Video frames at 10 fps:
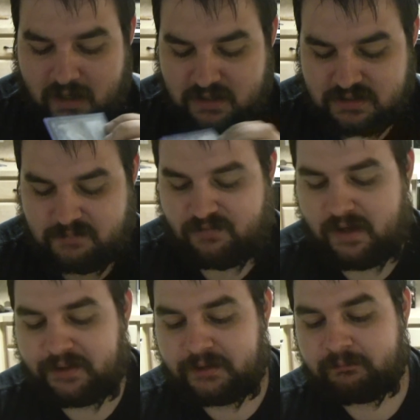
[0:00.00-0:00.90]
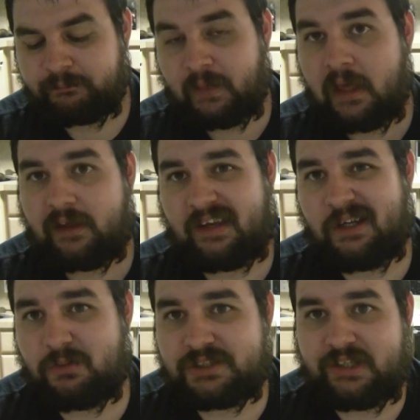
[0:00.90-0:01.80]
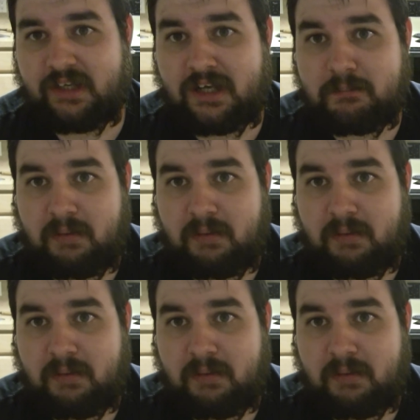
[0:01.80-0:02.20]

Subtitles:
some value. Kind of wish I had